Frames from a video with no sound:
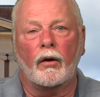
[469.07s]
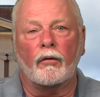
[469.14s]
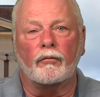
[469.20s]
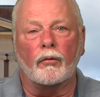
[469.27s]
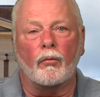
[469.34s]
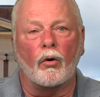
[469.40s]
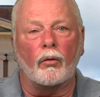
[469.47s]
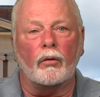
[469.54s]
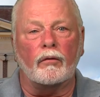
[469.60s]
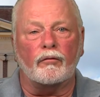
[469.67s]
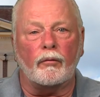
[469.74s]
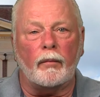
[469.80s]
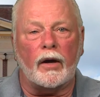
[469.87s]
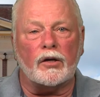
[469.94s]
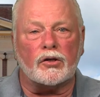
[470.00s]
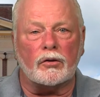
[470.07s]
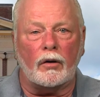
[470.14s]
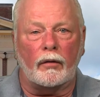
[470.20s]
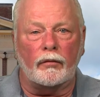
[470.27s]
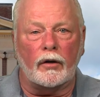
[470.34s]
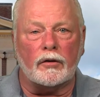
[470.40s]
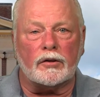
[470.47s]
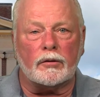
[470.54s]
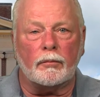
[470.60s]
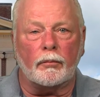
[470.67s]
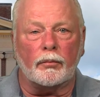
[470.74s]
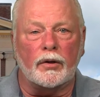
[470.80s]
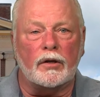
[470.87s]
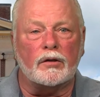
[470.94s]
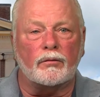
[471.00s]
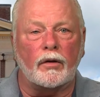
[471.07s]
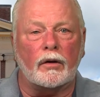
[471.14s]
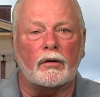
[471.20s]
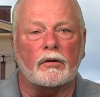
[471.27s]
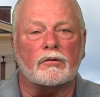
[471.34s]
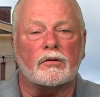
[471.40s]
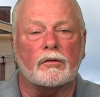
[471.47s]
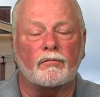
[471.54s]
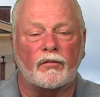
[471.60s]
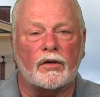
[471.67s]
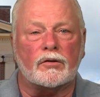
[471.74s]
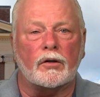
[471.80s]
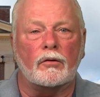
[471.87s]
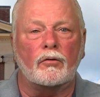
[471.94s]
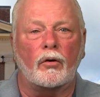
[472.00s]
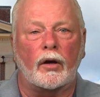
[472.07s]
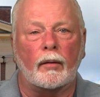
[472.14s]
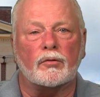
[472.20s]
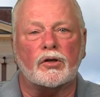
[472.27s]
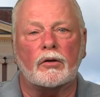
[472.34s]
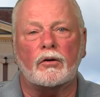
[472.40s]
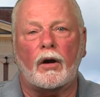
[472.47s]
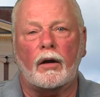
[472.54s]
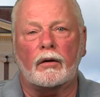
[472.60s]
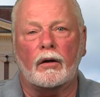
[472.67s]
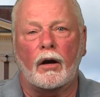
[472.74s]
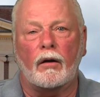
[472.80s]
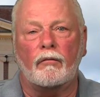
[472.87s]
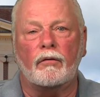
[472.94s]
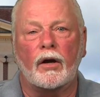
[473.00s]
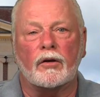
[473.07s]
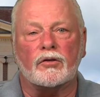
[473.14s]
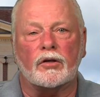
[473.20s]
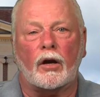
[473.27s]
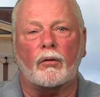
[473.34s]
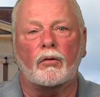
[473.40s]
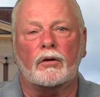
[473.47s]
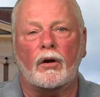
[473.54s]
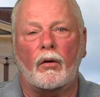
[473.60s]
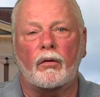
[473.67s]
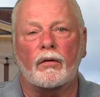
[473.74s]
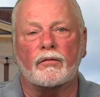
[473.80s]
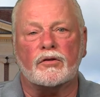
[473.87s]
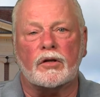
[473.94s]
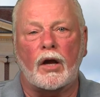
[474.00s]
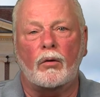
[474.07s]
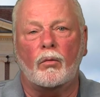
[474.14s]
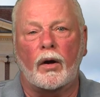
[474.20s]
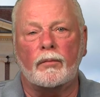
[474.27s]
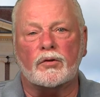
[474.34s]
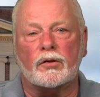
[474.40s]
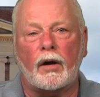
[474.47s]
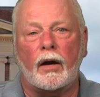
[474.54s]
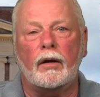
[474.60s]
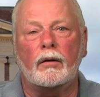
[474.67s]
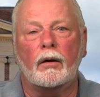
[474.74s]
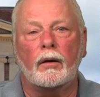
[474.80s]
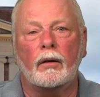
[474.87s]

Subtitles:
For more information on this, please visit newhampshire.gov, Secretary of State website.